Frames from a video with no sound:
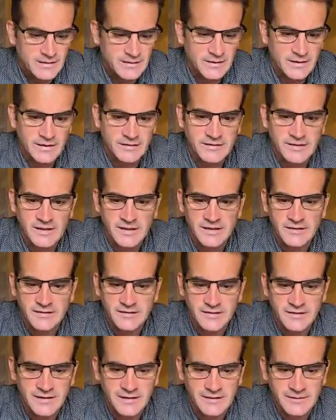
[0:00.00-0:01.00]
does he
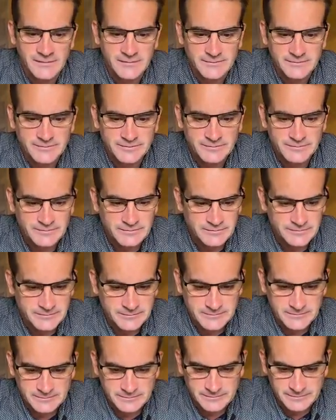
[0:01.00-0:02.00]
see,
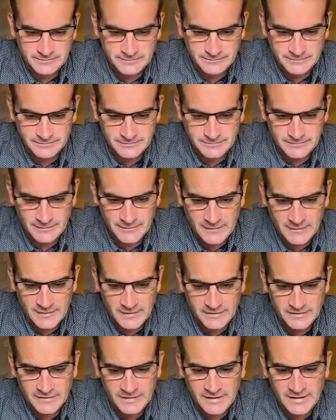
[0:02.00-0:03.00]

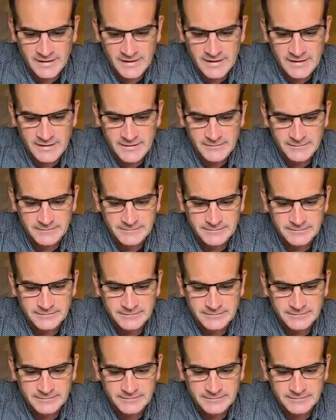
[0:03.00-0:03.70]
does he